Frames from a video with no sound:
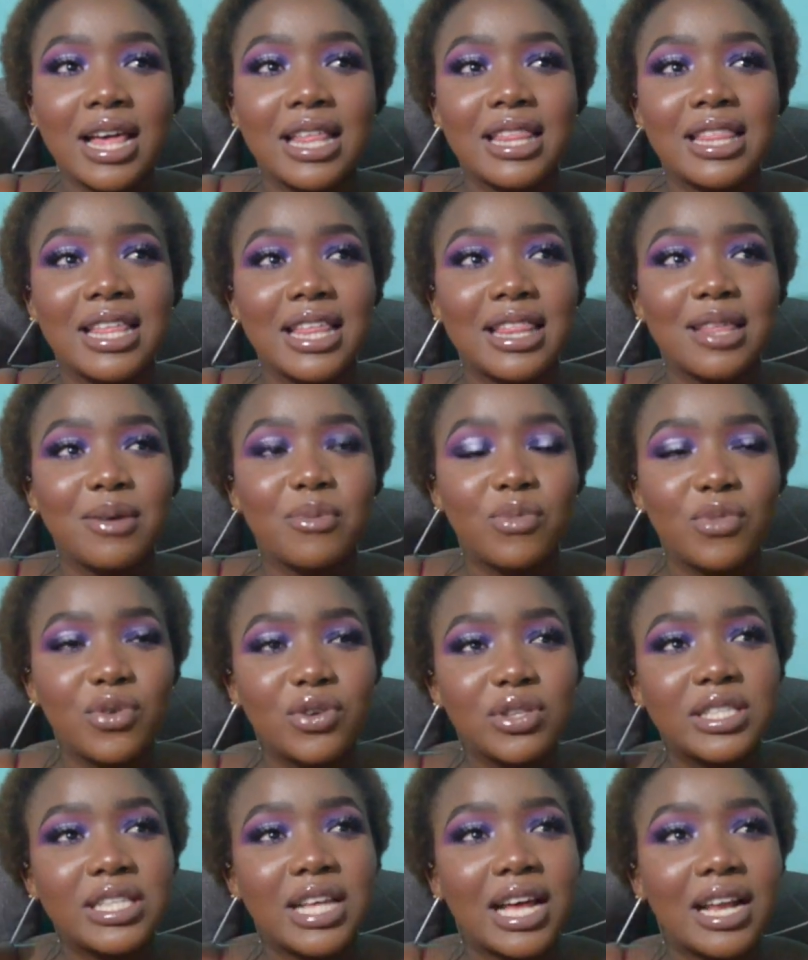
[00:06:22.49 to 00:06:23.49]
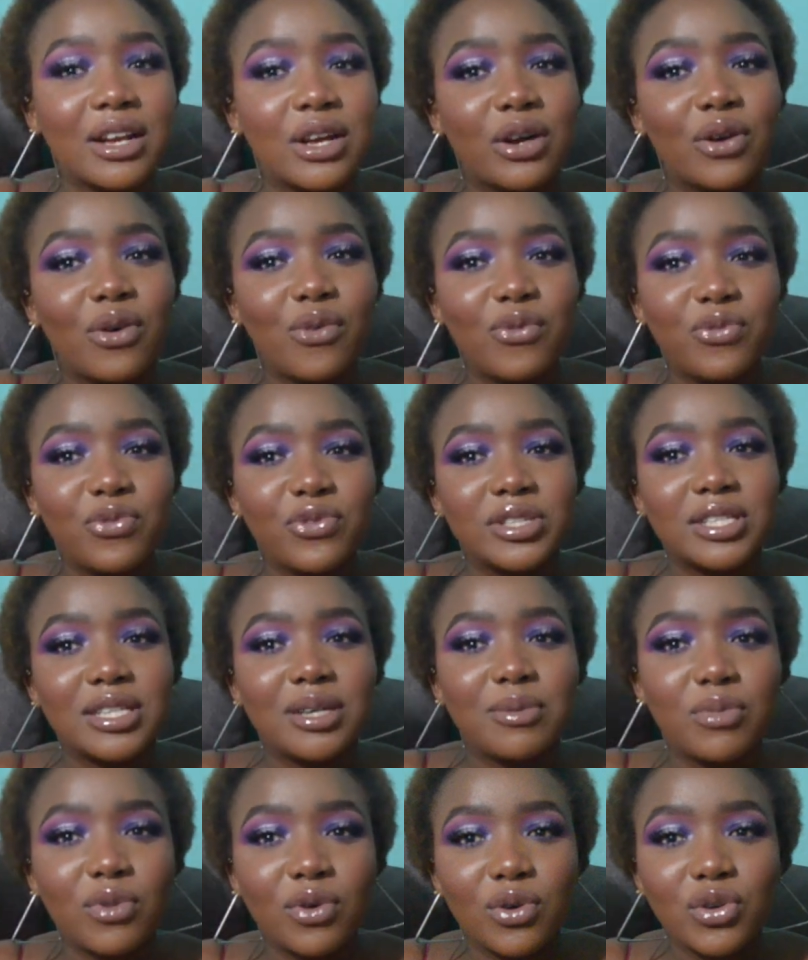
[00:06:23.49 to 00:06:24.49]
They're the most
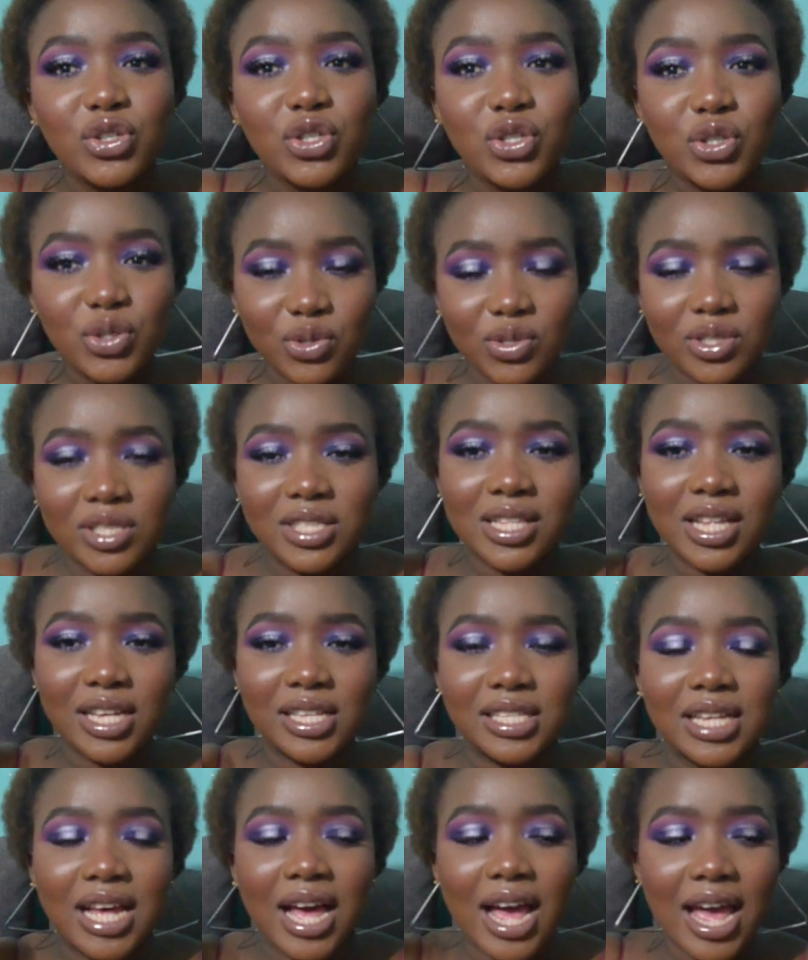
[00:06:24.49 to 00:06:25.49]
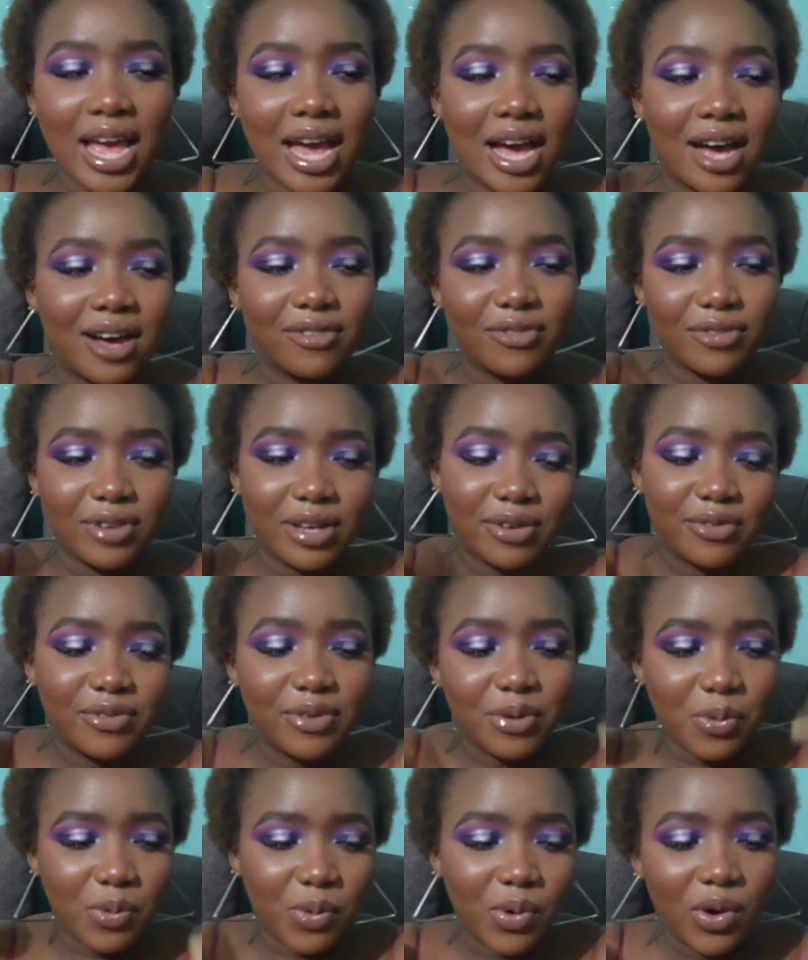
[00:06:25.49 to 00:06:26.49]
uncomfortable shoes that I have ever
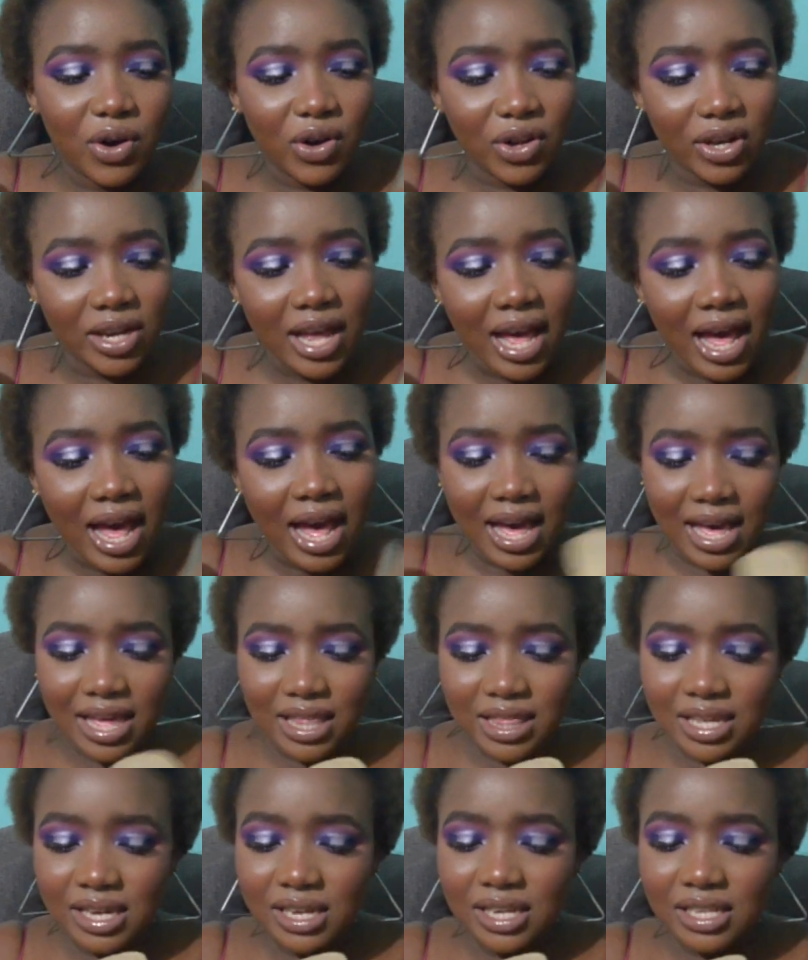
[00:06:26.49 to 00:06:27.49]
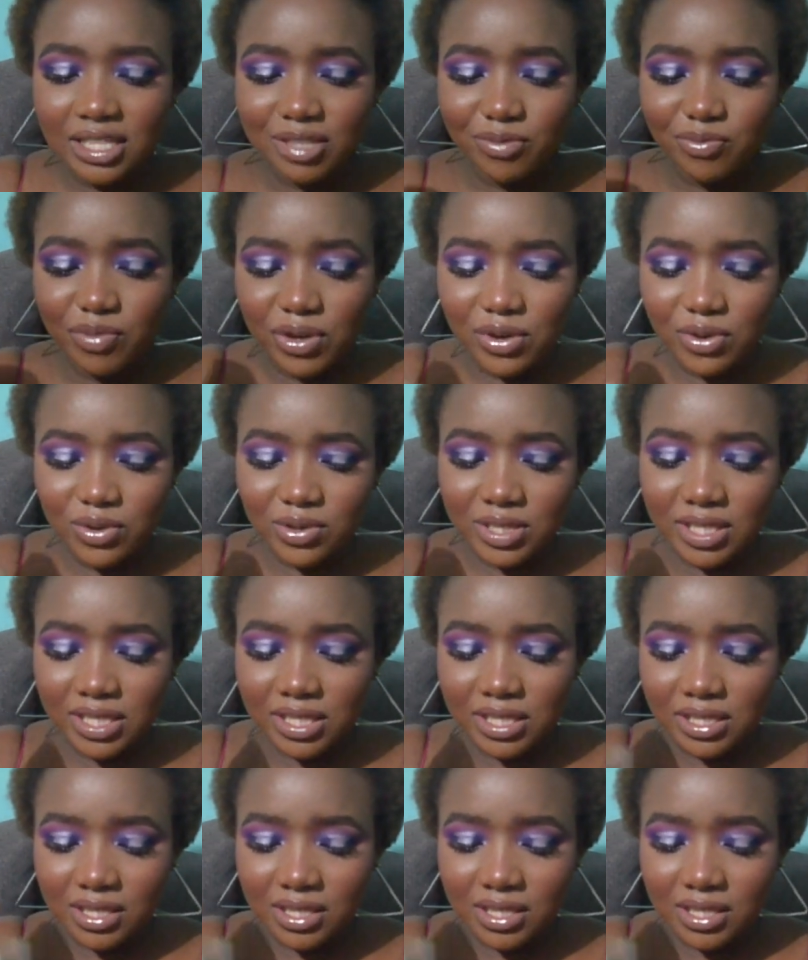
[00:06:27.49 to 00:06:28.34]
worn. I think it's because